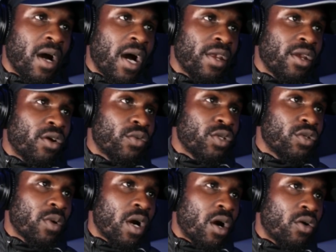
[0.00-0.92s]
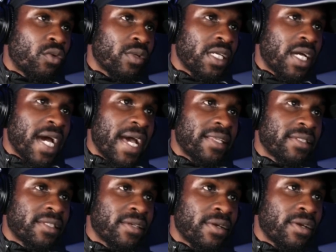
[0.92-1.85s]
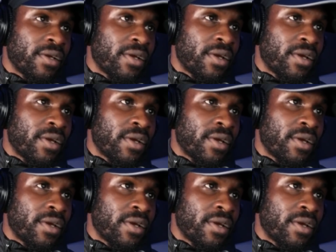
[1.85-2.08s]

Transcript: I know you are only going to